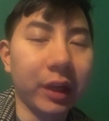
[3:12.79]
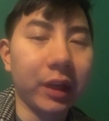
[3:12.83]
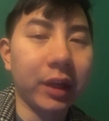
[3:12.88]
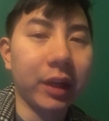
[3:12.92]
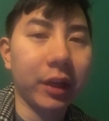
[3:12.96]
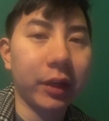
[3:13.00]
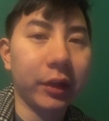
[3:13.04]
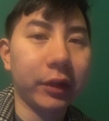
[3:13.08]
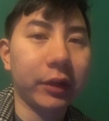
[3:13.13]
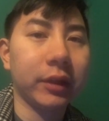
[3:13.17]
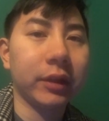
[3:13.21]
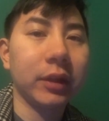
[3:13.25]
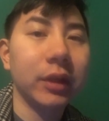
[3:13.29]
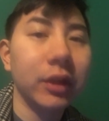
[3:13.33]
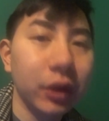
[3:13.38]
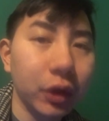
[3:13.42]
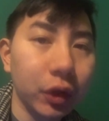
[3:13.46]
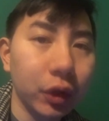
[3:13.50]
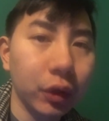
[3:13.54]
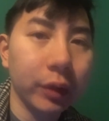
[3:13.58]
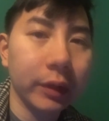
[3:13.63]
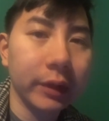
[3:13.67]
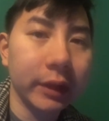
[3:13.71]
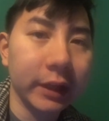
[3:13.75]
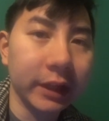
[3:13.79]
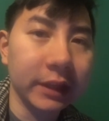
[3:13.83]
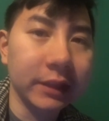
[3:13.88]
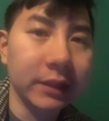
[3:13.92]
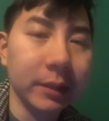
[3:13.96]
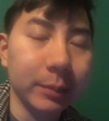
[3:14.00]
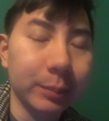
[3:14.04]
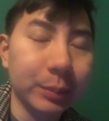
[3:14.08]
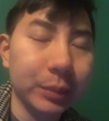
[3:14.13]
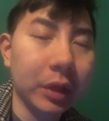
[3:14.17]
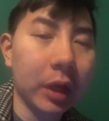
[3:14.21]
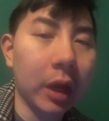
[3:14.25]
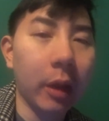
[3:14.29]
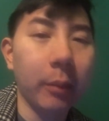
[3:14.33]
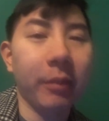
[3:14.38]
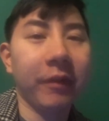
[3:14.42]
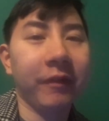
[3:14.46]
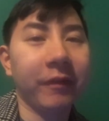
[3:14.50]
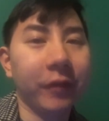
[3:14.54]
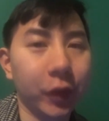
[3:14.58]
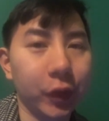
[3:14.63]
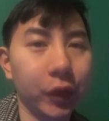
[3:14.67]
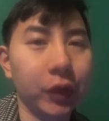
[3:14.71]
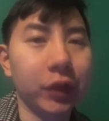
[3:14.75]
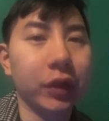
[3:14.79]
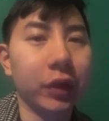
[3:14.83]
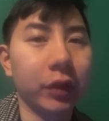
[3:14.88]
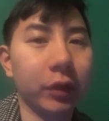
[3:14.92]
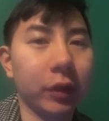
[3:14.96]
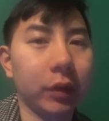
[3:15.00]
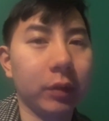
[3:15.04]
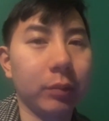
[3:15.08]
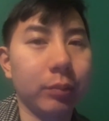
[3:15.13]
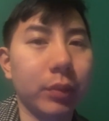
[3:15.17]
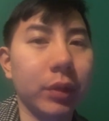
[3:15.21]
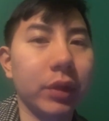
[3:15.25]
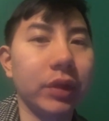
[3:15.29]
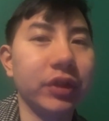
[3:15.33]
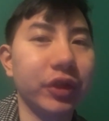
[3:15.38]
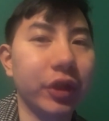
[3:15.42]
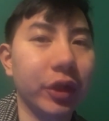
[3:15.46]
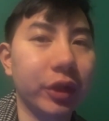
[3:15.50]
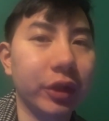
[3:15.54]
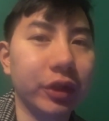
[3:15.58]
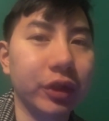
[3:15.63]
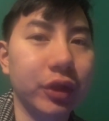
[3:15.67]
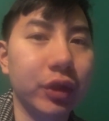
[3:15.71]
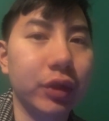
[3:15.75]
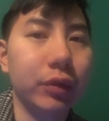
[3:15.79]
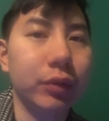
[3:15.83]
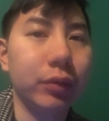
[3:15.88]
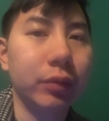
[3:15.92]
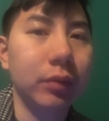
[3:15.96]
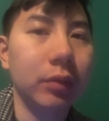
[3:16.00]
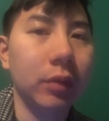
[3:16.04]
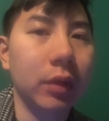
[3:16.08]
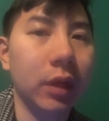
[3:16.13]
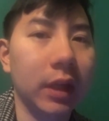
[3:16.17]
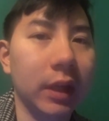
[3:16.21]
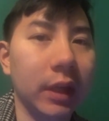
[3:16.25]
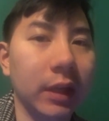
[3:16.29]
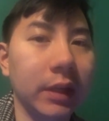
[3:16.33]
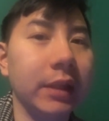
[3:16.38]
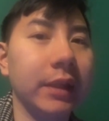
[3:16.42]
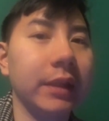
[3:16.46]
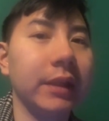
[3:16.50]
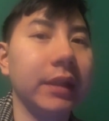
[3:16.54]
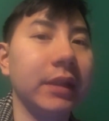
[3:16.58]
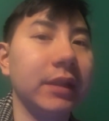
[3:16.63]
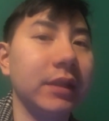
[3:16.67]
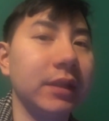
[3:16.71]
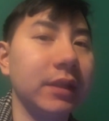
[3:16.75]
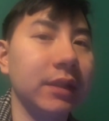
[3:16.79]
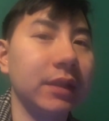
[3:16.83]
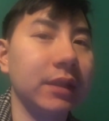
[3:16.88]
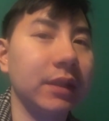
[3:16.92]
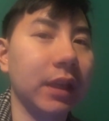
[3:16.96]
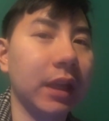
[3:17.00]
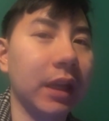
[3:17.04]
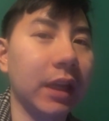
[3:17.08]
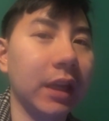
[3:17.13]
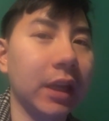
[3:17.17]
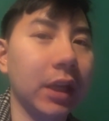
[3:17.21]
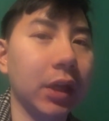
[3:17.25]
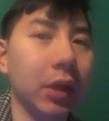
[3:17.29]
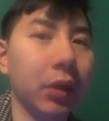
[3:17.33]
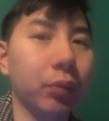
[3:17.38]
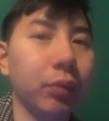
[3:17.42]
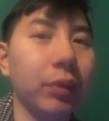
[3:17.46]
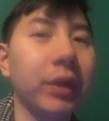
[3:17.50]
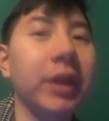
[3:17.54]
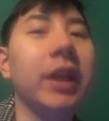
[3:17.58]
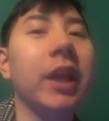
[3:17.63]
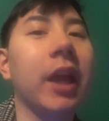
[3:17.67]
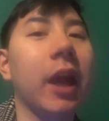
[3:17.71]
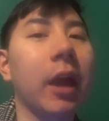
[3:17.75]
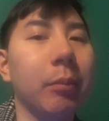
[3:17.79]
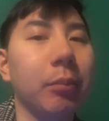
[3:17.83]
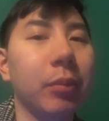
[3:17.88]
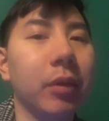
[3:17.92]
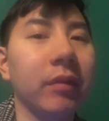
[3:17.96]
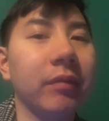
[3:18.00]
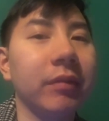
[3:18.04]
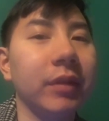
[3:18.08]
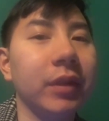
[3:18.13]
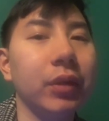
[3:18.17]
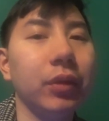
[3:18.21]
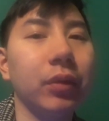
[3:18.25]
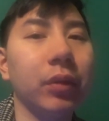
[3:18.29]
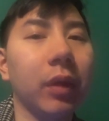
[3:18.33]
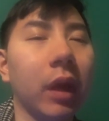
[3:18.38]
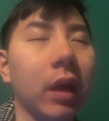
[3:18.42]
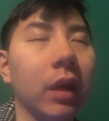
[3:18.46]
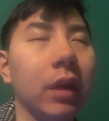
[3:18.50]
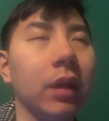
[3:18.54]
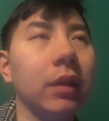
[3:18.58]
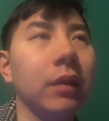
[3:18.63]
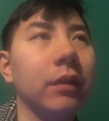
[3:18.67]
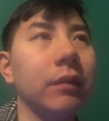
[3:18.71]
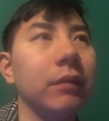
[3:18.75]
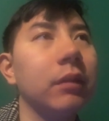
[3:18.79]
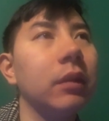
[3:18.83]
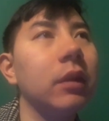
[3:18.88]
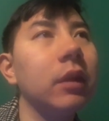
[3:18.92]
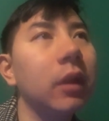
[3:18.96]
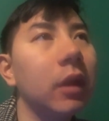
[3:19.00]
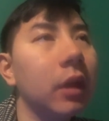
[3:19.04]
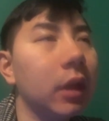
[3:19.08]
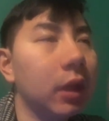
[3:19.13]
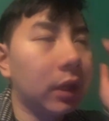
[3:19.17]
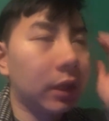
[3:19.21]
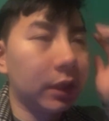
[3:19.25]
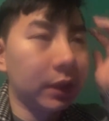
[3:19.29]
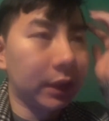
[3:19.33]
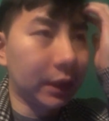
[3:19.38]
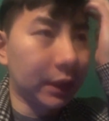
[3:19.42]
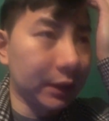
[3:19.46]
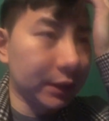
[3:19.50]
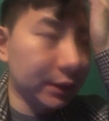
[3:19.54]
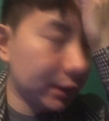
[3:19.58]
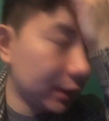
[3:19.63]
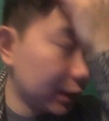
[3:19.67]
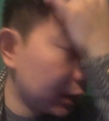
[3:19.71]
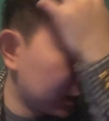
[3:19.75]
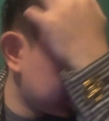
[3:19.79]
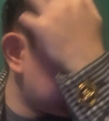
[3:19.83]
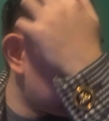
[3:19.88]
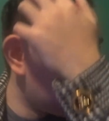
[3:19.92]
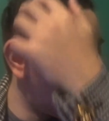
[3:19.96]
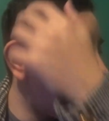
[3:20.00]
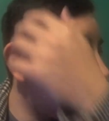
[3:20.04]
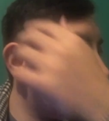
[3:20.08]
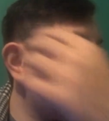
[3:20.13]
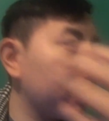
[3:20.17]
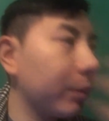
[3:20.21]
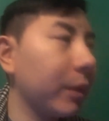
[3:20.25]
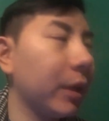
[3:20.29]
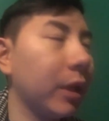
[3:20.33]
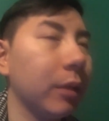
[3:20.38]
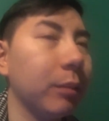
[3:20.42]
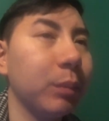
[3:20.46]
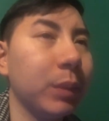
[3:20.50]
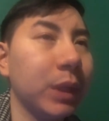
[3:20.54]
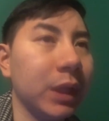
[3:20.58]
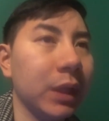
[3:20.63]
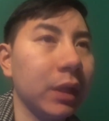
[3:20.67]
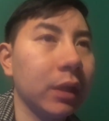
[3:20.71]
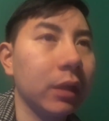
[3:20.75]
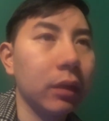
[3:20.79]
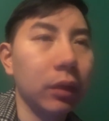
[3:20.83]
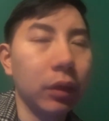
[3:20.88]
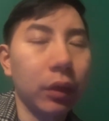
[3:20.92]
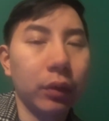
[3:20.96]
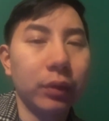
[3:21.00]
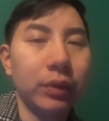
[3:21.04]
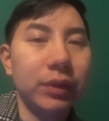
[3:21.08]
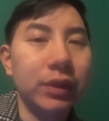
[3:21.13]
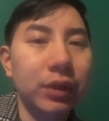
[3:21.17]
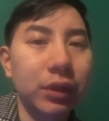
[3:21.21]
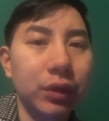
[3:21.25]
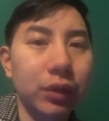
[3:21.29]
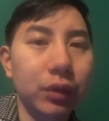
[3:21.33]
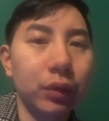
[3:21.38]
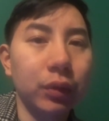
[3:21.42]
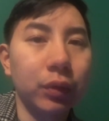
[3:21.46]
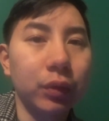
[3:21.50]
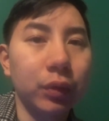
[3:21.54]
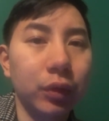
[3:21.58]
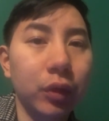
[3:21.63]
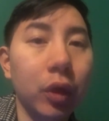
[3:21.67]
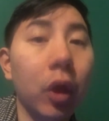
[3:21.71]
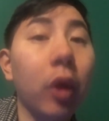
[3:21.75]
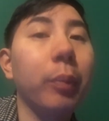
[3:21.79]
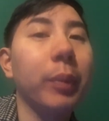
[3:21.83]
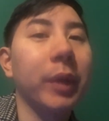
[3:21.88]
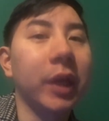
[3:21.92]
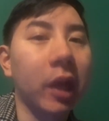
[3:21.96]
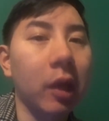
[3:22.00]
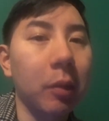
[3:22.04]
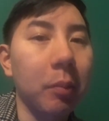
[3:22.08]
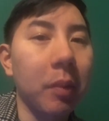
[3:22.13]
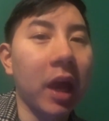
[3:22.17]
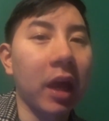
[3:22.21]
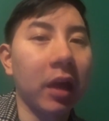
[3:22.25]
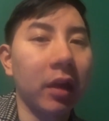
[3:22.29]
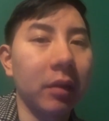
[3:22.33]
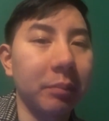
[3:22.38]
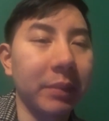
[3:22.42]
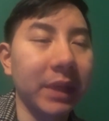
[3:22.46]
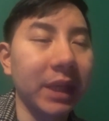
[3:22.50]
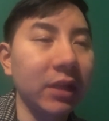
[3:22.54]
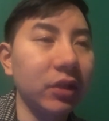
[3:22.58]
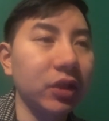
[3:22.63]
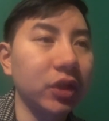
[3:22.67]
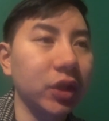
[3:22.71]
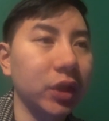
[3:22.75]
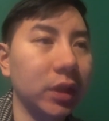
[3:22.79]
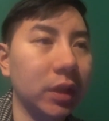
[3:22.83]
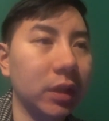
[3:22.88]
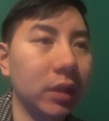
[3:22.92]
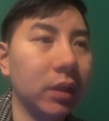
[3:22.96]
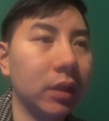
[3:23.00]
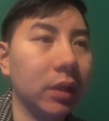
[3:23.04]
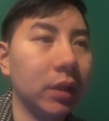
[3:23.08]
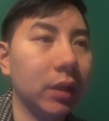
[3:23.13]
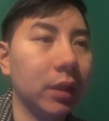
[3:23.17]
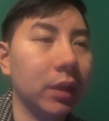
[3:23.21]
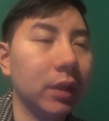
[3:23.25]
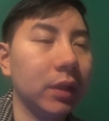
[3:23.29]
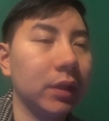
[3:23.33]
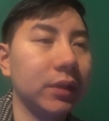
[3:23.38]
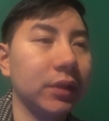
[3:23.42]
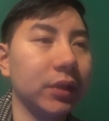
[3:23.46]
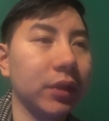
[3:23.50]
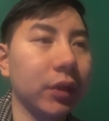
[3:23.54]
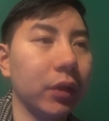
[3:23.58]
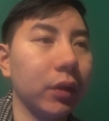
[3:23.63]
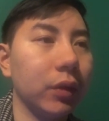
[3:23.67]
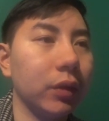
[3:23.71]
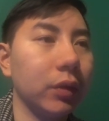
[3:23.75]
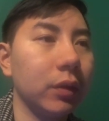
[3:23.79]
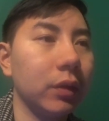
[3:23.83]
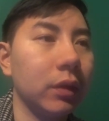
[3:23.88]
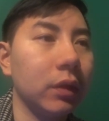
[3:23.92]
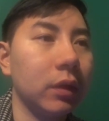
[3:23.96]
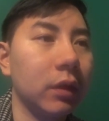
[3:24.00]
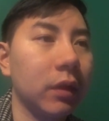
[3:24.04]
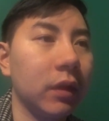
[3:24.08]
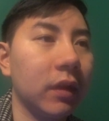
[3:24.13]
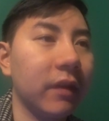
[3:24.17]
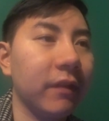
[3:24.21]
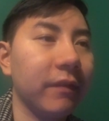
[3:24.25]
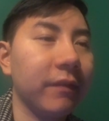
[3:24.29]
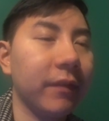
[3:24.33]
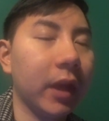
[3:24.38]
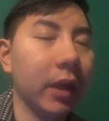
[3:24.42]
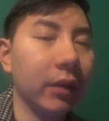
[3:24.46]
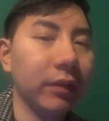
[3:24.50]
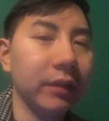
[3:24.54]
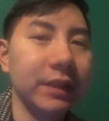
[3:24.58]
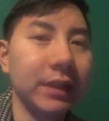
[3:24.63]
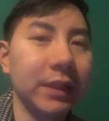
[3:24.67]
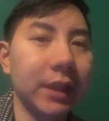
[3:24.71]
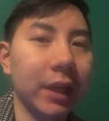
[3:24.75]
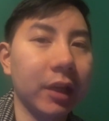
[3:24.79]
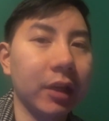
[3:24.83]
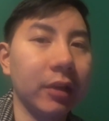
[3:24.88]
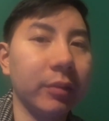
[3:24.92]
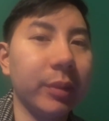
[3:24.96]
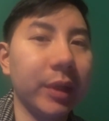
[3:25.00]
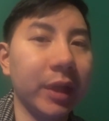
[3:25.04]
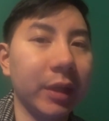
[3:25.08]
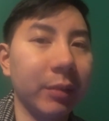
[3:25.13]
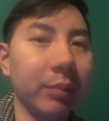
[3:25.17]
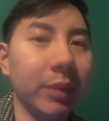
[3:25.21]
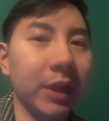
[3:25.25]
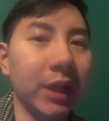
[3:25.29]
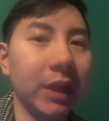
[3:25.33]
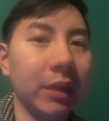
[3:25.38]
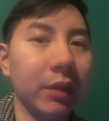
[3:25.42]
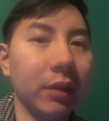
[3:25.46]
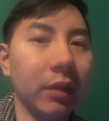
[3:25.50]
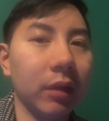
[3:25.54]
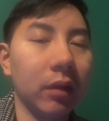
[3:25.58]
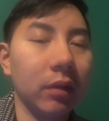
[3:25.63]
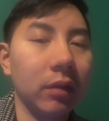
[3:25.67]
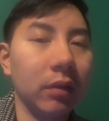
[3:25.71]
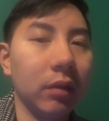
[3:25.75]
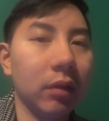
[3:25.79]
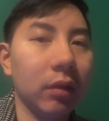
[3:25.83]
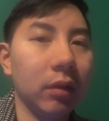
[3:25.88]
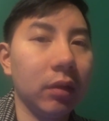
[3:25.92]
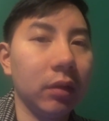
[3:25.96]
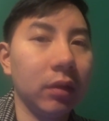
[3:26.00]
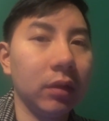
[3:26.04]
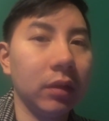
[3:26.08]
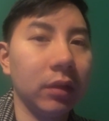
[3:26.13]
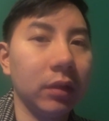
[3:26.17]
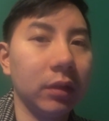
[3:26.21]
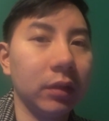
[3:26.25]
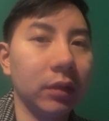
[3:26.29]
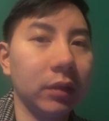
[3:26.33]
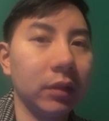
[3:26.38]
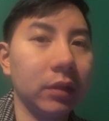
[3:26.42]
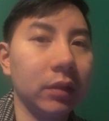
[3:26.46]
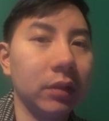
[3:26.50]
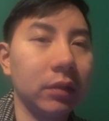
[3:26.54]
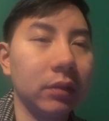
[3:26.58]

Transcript: here, new, click subscribe if you're returning, appreciate you. This is a recap review of this Airbnb close to Copacabana Beach. So found this Airbnb on